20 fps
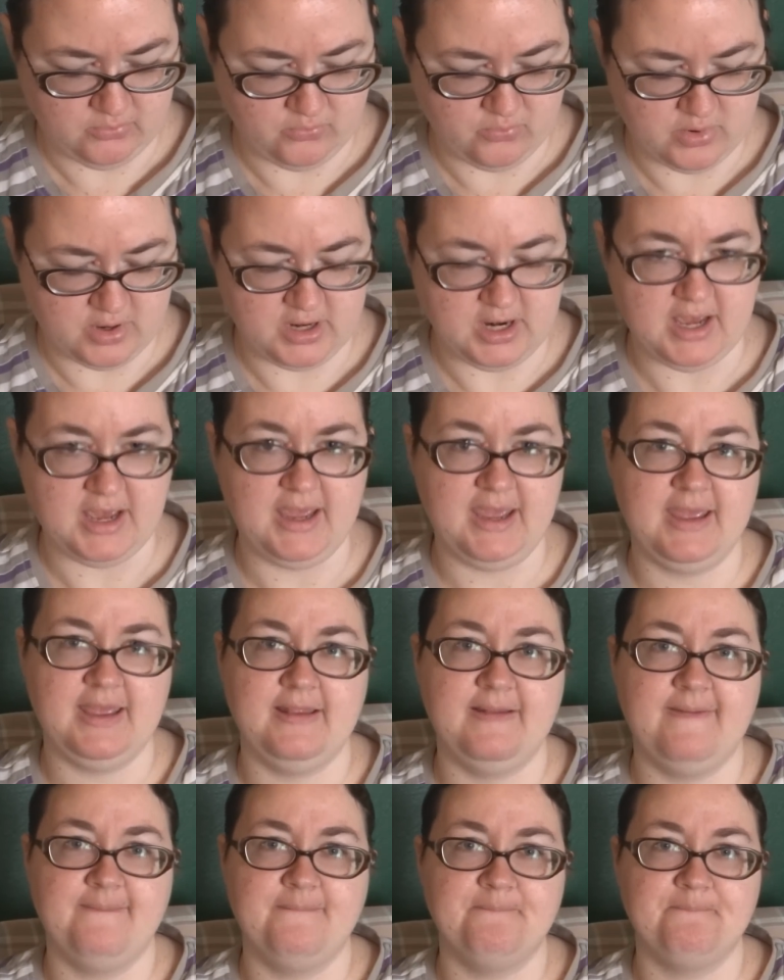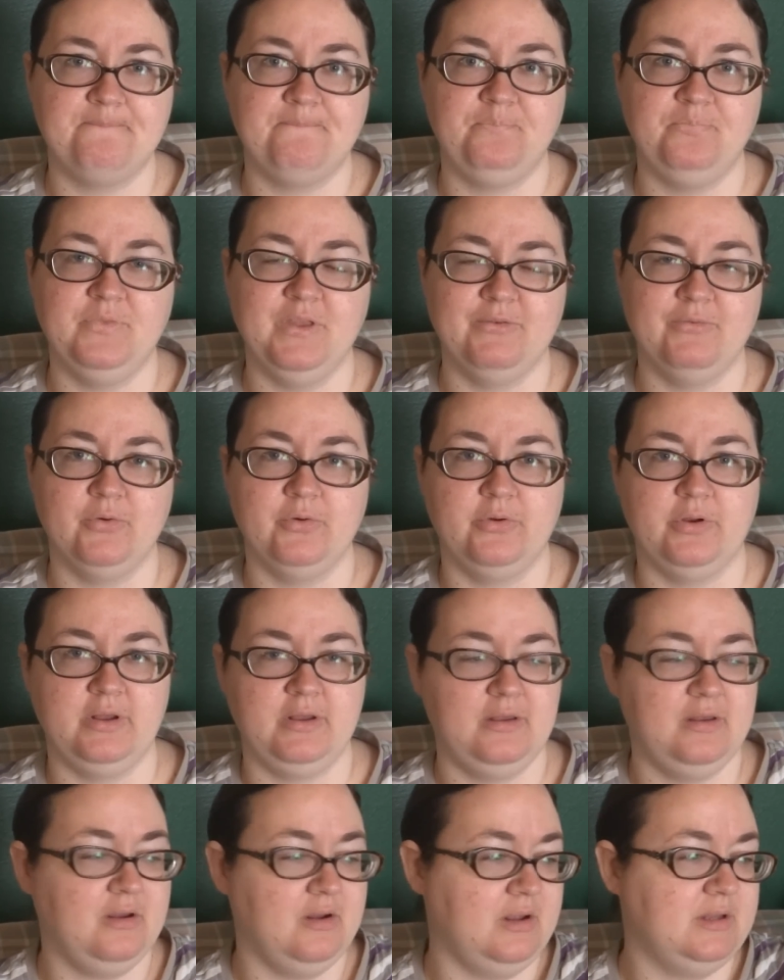what I have already,
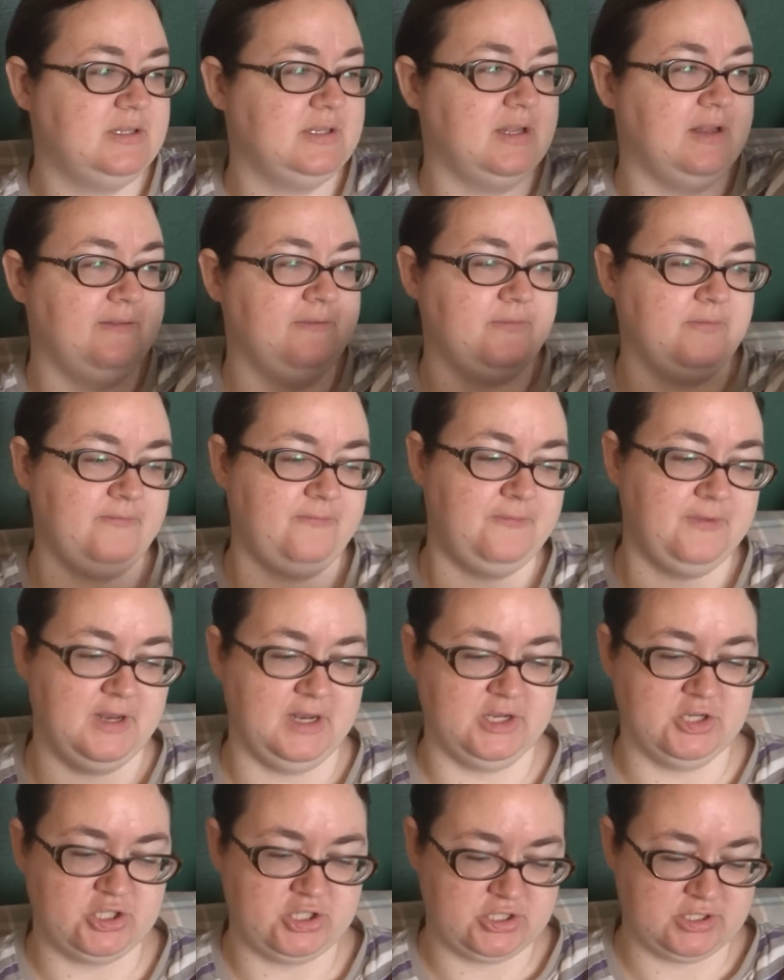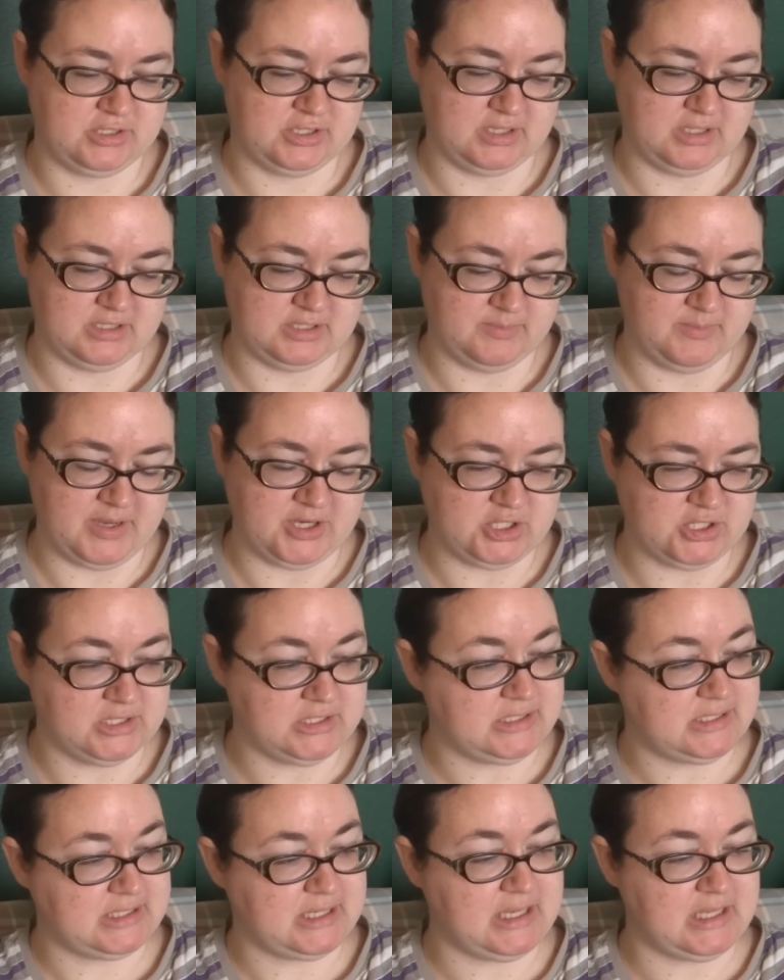you know, until I've finished the
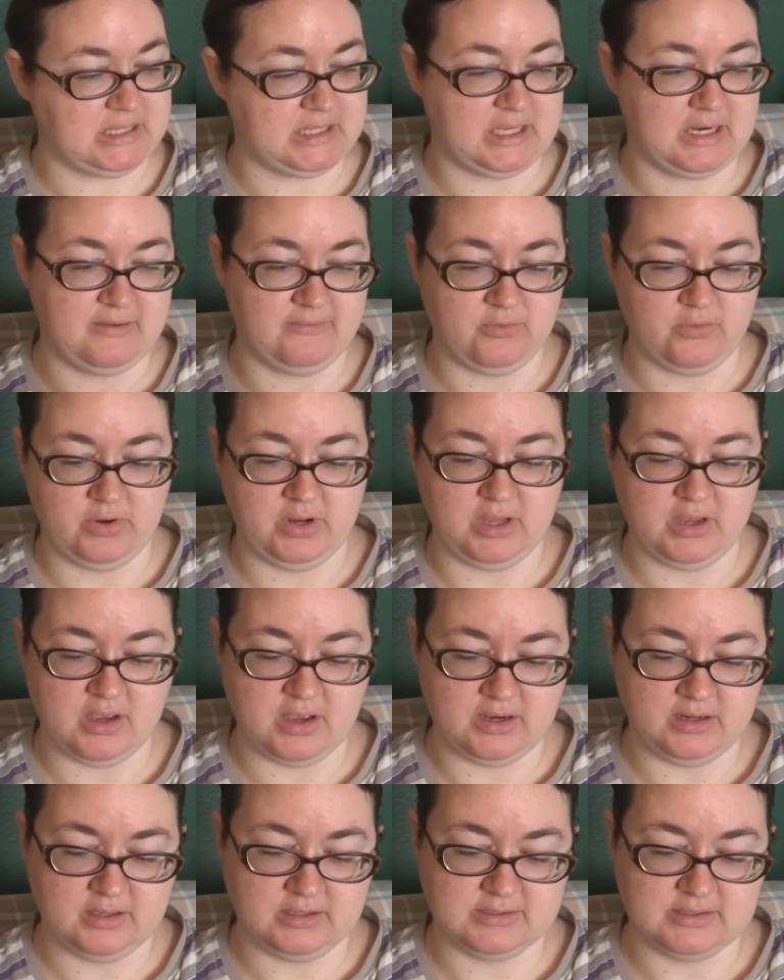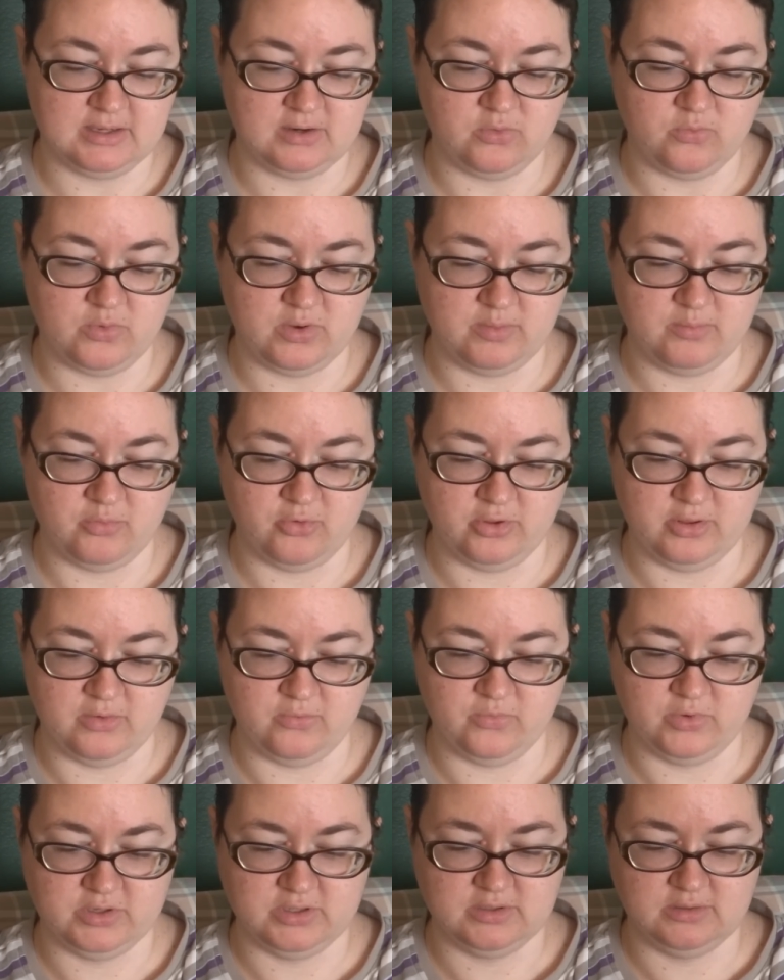dimensions kit that I've already got, because I don't want more than
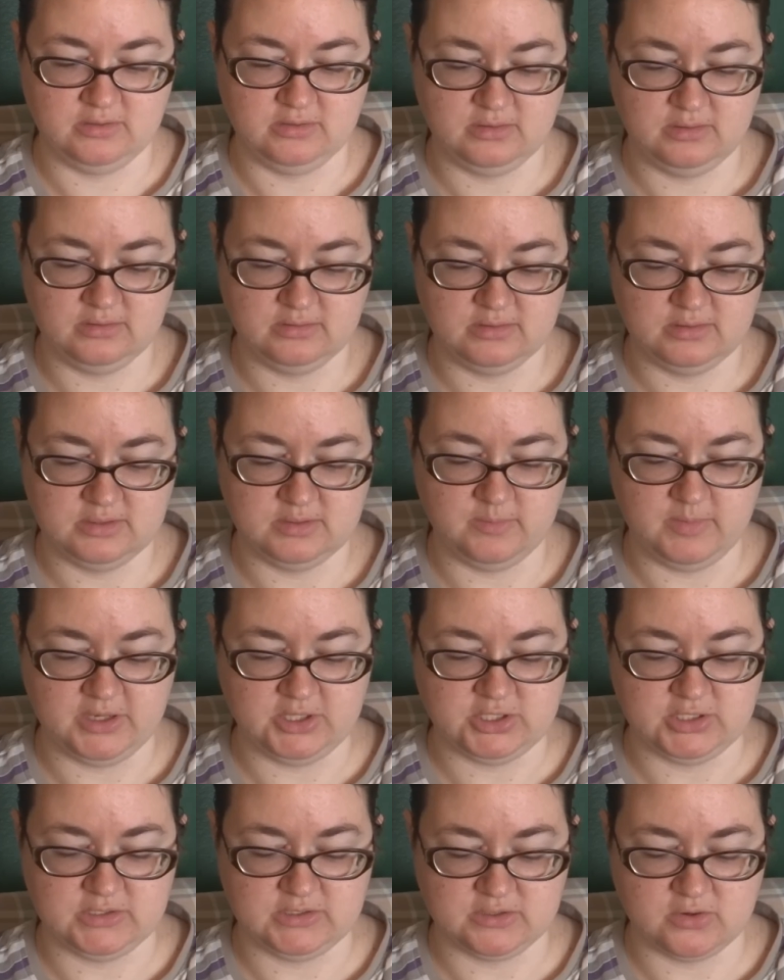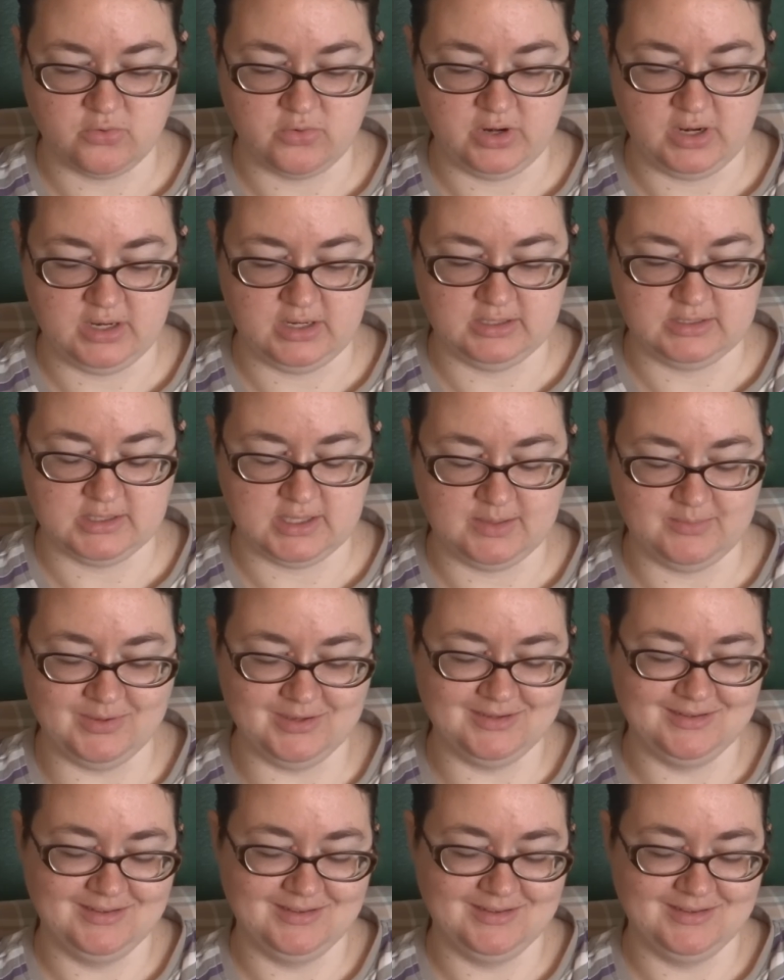one dimensions going at a time.